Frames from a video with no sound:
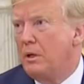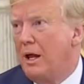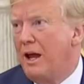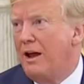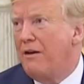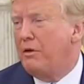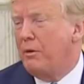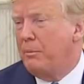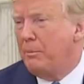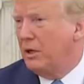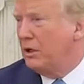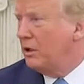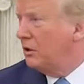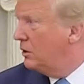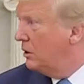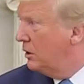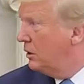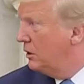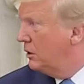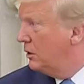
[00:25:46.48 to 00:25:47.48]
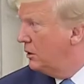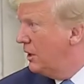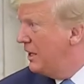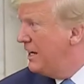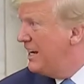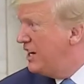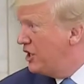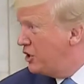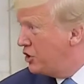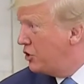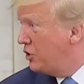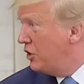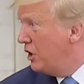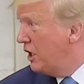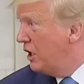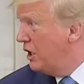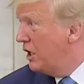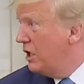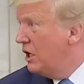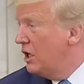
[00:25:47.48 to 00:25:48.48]
ever built in history.
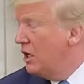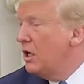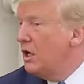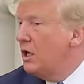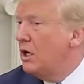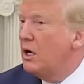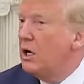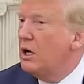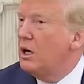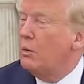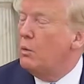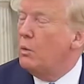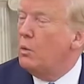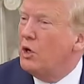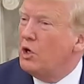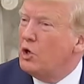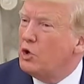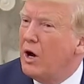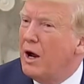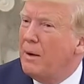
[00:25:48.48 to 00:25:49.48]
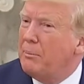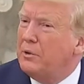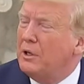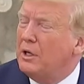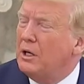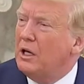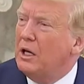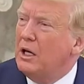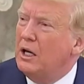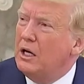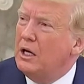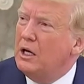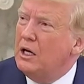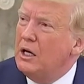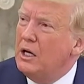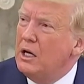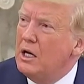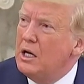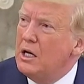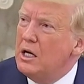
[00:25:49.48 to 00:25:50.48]
Uh, we dropped it in
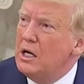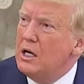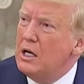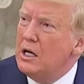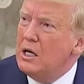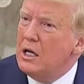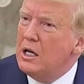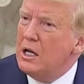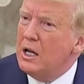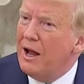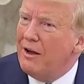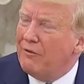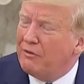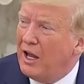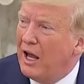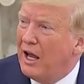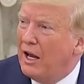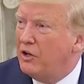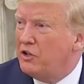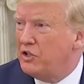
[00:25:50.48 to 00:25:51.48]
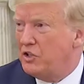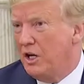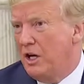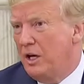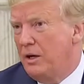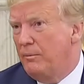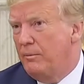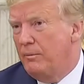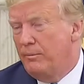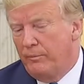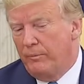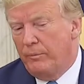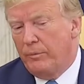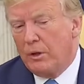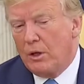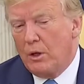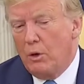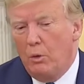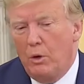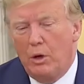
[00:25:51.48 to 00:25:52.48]
Afghanistan.
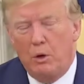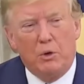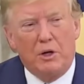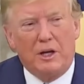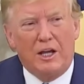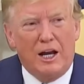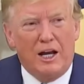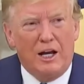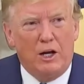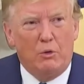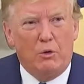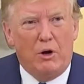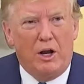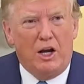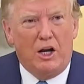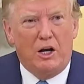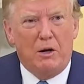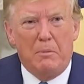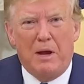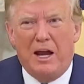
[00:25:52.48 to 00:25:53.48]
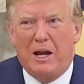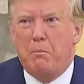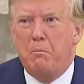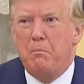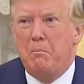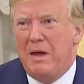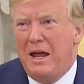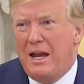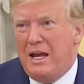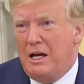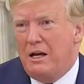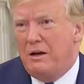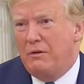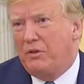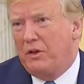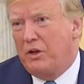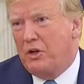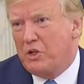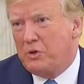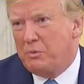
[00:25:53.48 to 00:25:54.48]
We were getting ready to make many
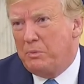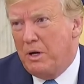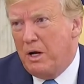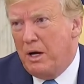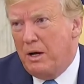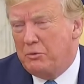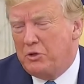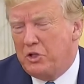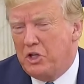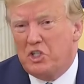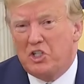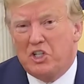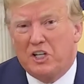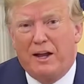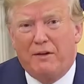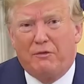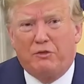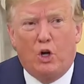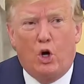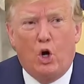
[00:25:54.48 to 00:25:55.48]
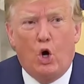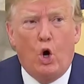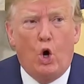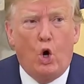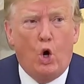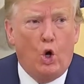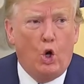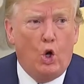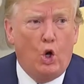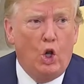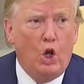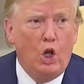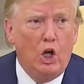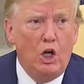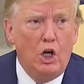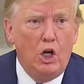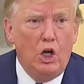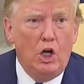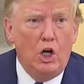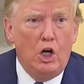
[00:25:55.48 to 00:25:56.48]
of those bombs. This left a hole
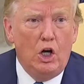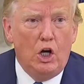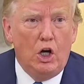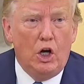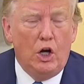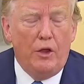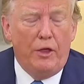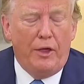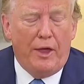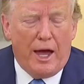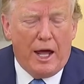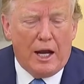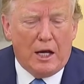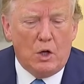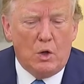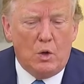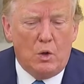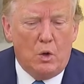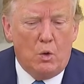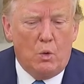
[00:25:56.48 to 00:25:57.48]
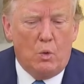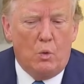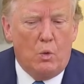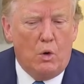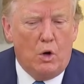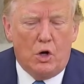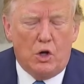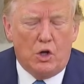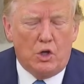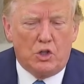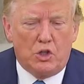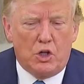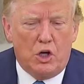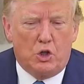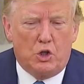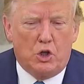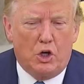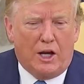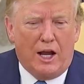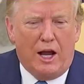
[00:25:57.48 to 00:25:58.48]
that was,
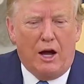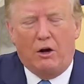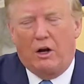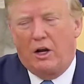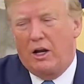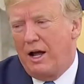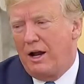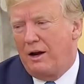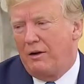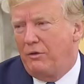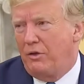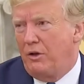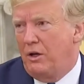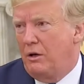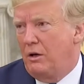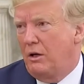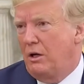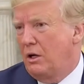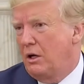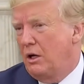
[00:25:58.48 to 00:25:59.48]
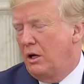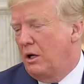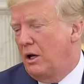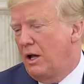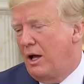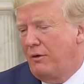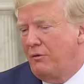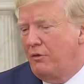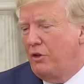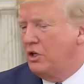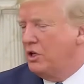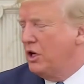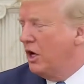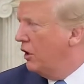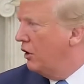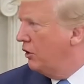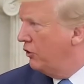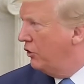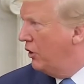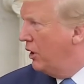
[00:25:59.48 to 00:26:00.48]
it took out a lot of the, a lot of the
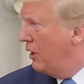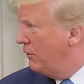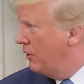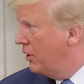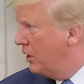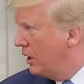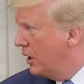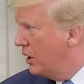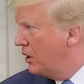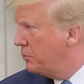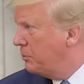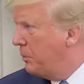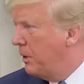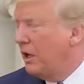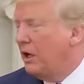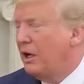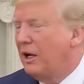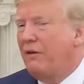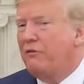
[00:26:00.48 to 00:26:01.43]
tunnels and everything else, but it